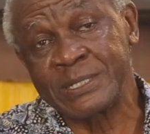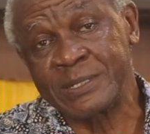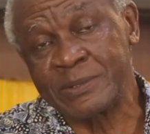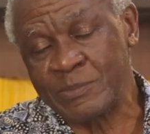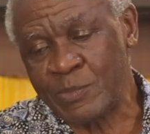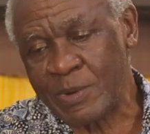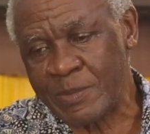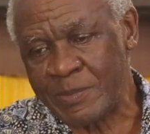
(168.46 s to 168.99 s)
and
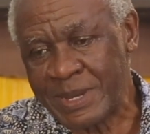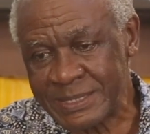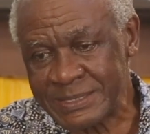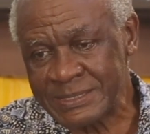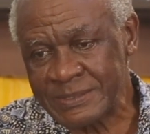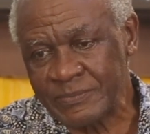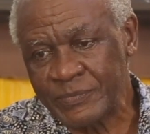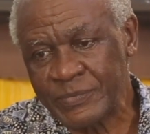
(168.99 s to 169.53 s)

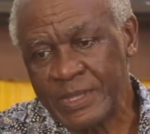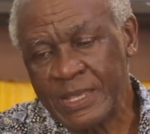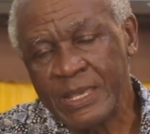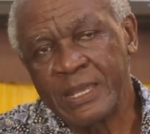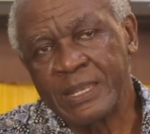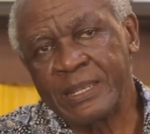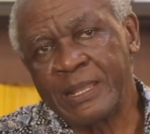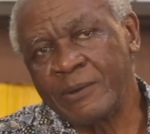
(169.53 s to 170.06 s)
Mbwamaji.
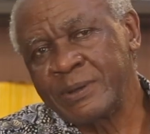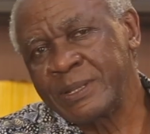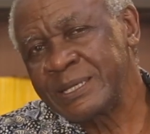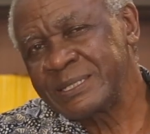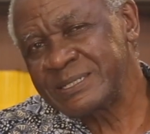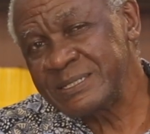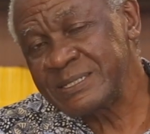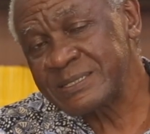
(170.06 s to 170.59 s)
Now, in
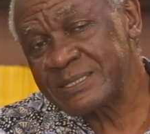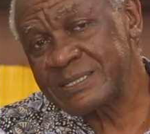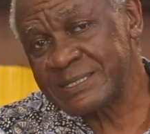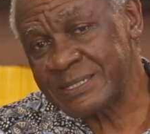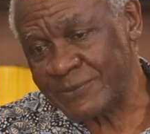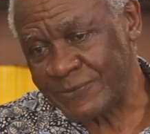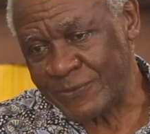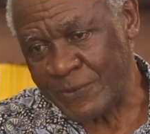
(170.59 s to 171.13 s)

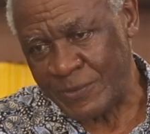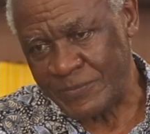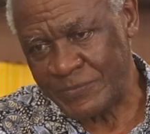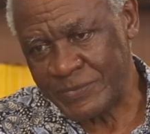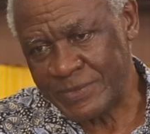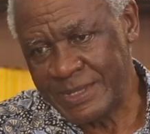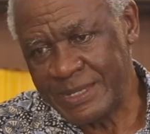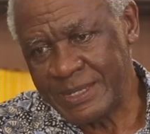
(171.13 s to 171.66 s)
1864,
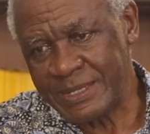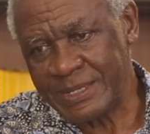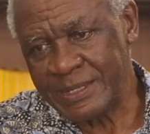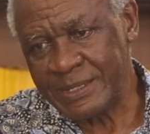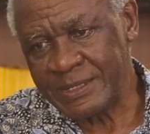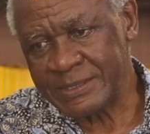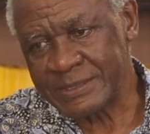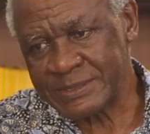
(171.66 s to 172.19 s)

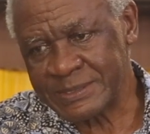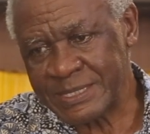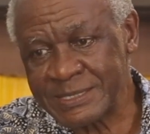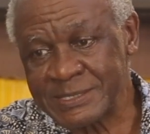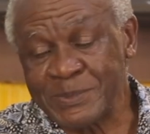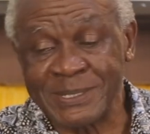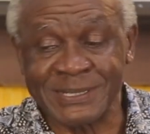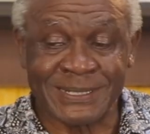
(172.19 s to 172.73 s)

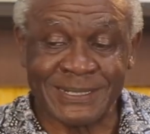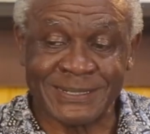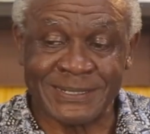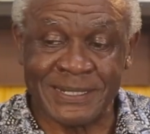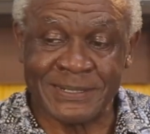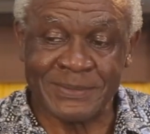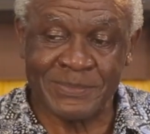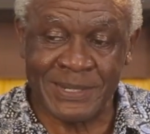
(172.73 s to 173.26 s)
Zanzibar
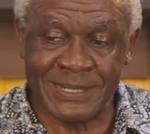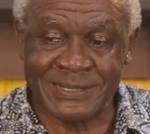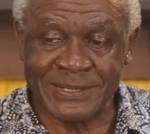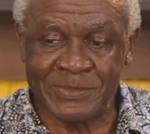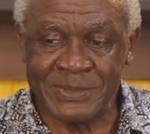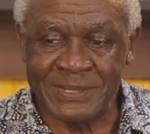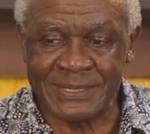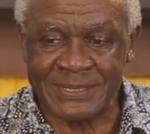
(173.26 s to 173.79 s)
Sultan
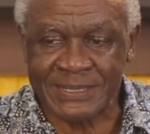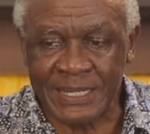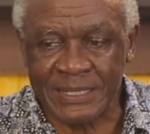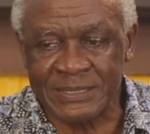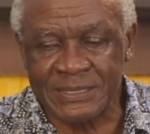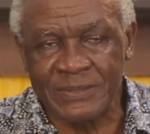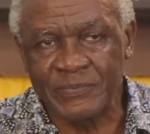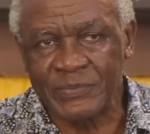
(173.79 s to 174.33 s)
Majid bin
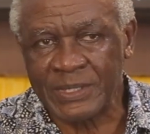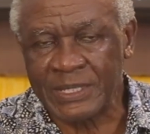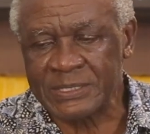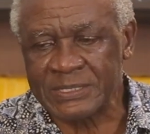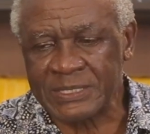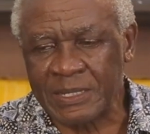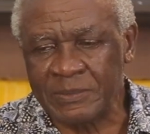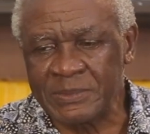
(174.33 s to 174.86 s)
Said
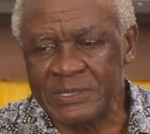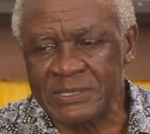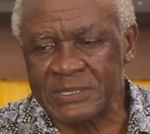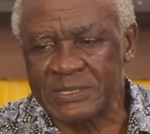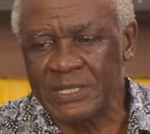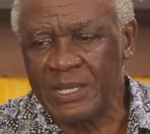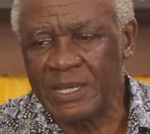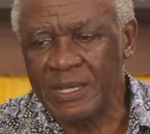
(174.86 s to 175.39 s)

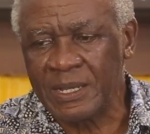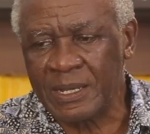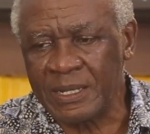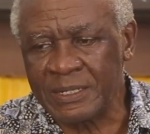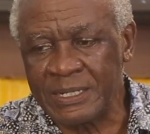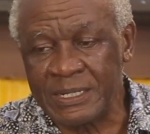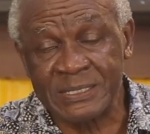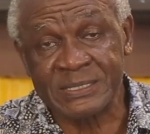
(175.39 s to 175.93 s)
established
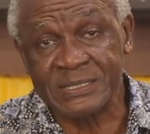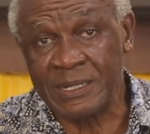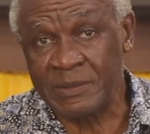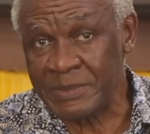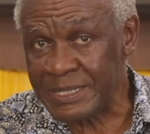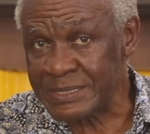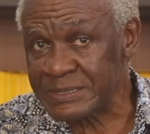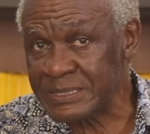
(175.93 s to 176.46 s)
Dar es
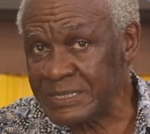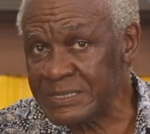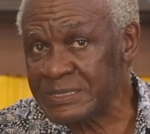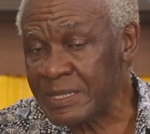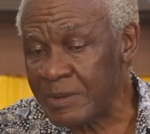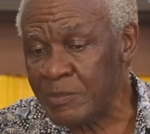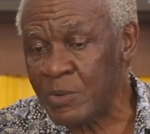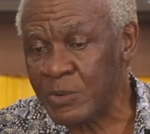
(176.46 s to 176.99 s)
Salaam as his
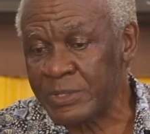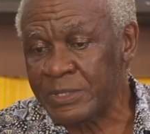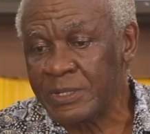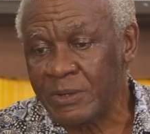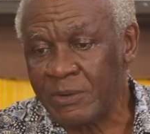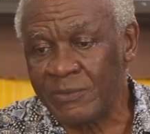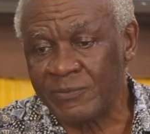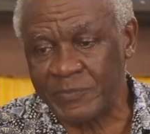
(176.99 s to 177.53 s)
abode
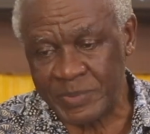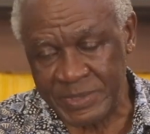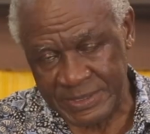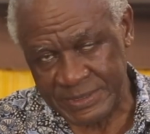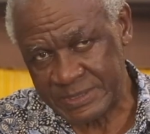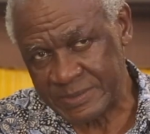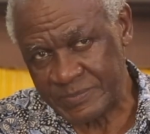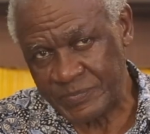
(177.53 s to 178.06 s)
of
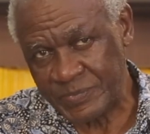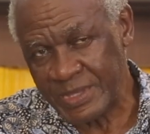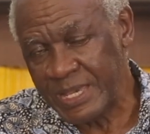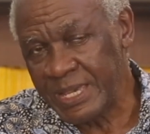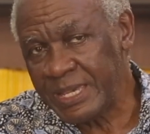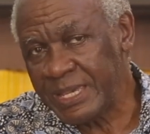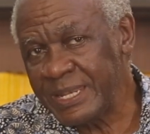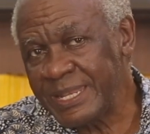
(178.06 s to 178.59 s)
peace.
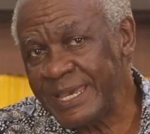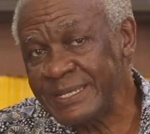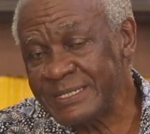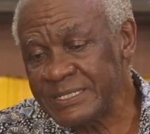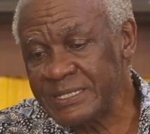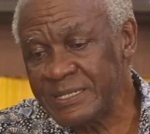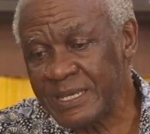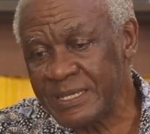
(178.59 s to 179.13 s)
In
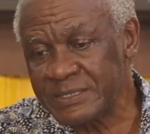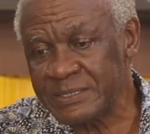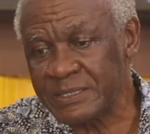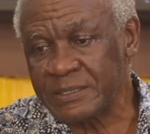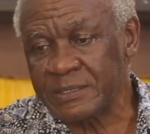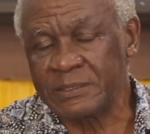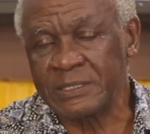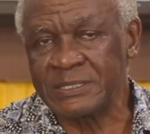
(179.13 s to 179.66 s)

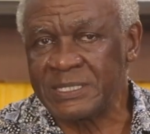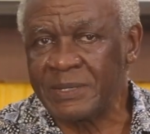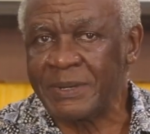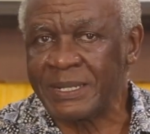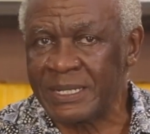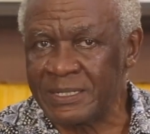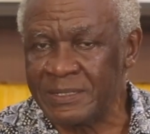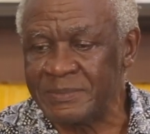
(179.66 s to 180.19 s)
1890, the
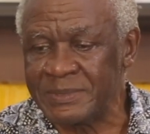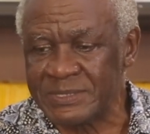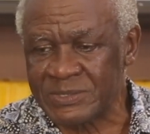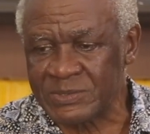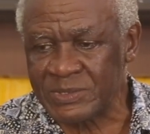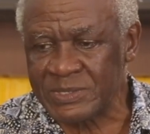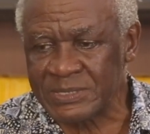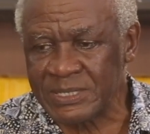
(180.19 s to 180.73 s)
German
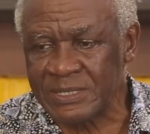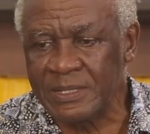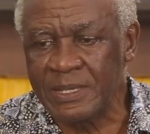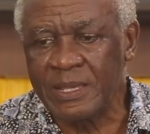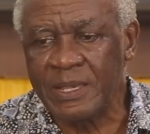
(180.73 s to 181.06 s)
administration